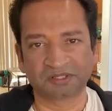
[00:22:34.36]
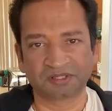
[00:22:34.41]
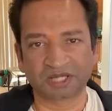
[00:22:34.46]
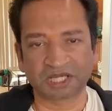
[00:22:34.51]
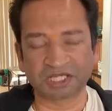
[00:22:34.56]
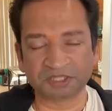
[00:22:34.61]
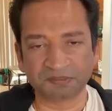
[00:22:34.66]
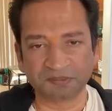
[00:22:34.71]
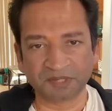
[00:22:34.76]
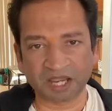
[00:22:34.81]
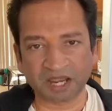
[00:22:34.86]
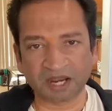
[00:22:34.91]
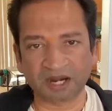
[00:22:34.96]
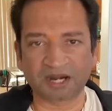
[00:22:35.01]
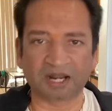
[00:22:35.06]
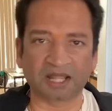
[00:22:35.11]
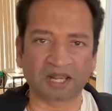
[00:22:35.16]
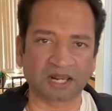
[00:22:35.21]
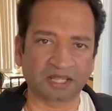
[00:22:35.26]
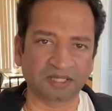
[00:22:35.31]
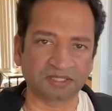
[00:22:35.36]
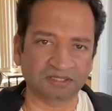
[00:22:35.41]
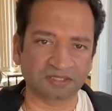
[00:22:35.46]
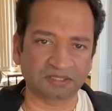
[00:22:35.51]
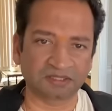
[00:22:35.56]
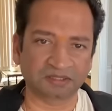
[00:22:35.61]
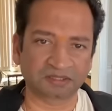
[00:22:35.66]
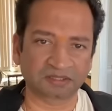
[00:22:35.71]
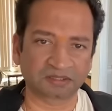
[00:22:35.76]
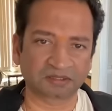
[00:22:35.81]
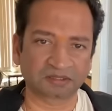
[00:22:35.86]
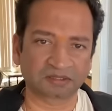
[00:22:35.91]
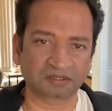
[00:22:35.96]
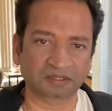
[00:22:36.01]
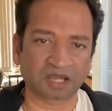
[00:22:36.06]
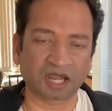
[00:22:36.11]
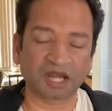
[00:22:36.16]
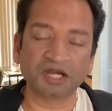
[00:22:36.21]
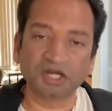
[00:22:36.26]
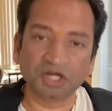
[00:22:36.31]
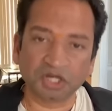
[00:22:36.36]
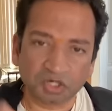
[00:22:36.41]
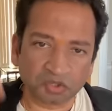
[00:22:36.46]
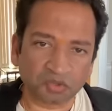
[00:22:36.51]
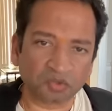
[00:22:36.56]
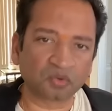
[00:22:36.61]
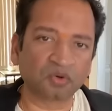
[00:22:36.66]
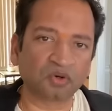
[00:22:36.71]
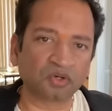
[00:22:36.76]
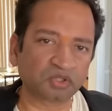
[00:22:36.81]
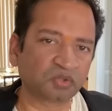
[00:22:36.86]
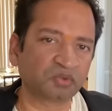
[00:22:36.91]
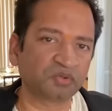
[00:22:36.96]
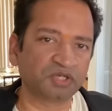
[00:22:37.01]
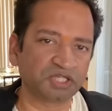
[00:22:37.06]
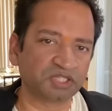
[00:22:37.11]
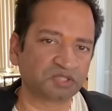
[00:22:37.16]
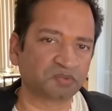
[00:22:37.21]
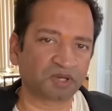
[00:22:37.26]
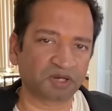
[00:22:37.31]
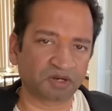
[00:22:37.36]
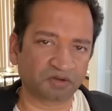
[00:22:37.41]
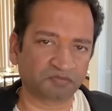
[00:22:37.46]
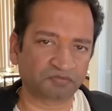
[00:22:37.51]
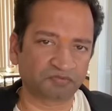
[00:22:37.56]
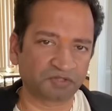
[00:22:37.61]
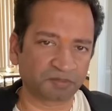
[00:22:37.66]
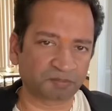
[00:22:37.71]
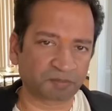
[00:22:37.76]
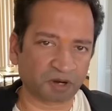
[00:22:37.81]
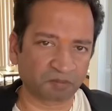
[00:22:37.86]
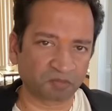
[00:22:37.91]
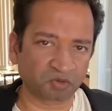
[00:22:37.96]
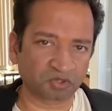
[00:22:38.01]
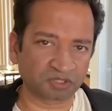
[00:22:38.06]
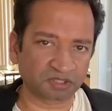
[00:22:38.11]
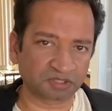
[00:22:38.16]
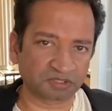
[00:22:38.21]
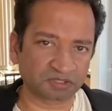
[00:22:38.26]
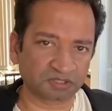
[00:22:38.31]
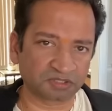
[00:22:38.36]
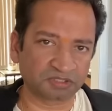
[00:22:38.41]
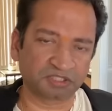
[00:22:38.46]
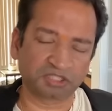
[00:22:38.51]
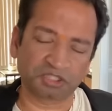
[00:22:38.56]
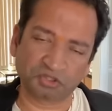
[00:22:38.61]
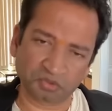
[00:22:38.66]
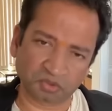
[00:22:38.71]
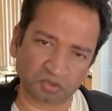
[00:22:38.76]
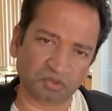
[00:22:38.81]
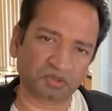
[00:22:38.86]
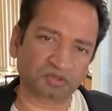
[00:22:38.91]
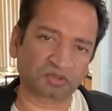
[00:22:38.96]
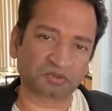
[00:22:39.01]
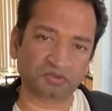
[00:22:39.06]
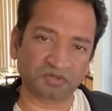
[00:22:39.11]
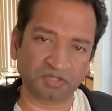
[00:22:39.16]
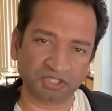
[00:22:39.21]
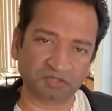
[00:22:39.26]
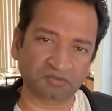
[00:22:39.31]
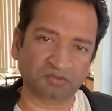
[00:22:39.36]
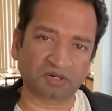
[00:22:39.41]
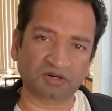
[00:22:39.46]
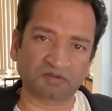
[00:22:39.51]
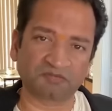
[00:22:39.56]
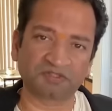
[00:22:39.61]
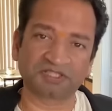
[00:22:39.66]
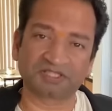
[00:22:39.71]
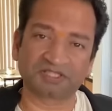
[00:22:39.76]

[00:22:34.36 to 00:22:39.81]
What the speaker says: SBI and LIC? And did you go through each one of the promoters? Did you go through each one of